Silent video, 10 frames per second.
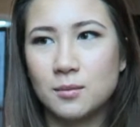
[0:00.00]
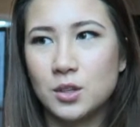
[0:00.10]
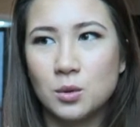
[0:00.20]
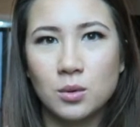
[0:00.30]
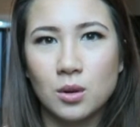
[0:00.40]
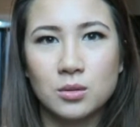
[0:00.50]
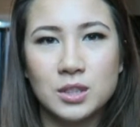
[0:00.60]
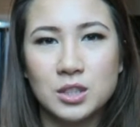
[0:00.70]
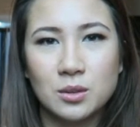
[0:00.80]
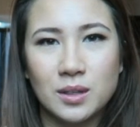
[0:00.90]
You will
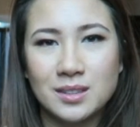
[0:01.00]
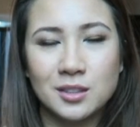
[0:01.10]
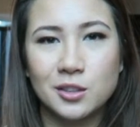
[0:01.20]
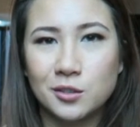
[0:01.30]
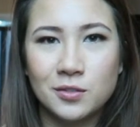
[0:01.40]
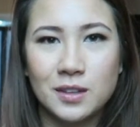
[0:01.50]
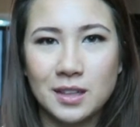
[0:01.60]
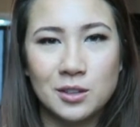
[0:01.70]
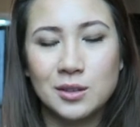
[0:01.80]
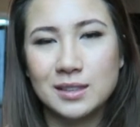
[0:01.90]
only do it till you feel
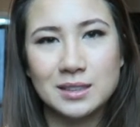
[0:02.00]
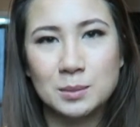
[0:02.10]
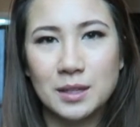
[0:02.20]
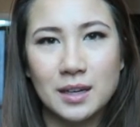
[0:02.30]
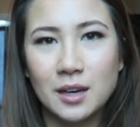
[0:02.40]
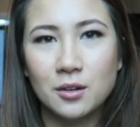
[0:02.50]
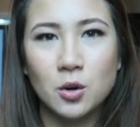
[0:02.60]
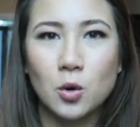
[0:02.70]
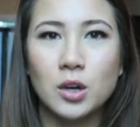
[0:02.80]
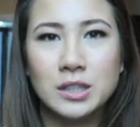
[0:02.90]
like you need to spit it
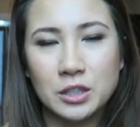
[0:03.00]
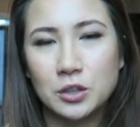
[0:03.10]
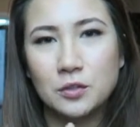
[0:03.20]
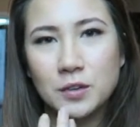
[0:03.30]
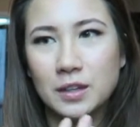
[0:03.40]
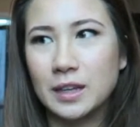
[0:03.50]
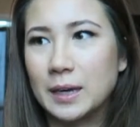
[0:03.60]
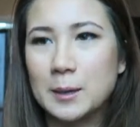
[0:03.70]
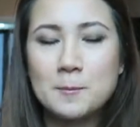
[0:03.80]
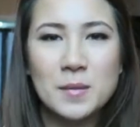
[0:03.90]
out, or until you feel
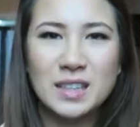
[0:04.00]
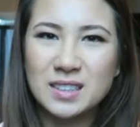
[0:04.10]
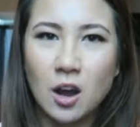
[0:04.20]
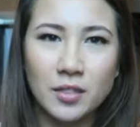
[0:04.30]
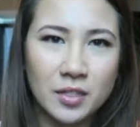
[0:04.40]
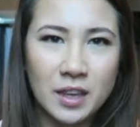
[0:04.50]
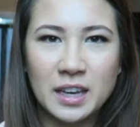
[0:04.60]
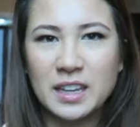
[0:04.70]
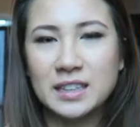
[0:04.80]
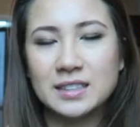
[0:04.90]
like it's gotten
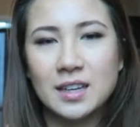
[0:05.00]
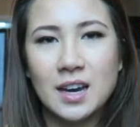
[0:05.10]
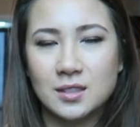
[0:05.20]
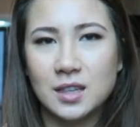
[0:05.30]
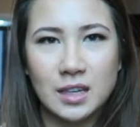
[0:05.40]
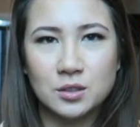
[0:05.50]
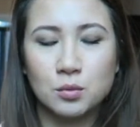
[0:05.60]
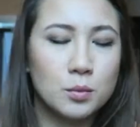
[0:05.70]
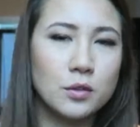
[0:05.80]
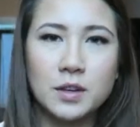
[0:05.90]
thickened, it's
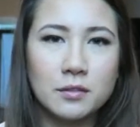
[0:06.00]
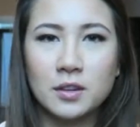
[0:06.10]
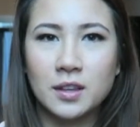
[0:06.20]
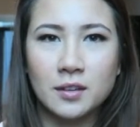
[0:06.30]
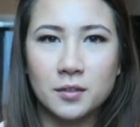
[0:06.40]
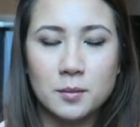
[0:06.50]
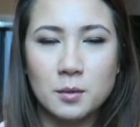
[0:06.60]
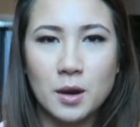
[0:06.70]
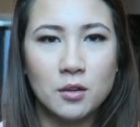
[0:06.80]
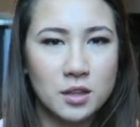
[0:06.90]
removed everything from
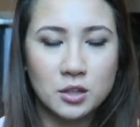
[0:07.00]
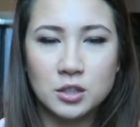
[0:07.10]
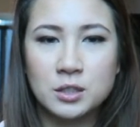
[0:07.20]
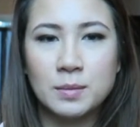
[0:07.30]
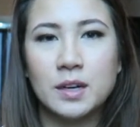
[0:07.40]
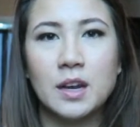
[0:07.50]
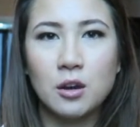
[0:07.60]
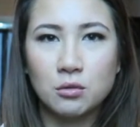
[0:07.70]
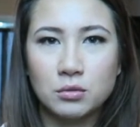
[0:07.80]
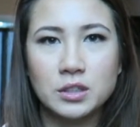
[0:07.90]
your mouth, and you just spit it
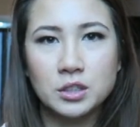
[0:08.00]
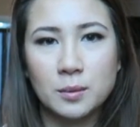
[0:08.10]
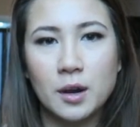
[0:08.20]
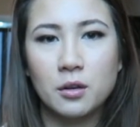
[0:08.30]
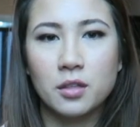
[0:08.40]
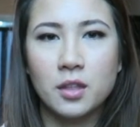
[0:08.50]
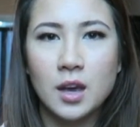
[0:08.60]
out, rinse your mouth,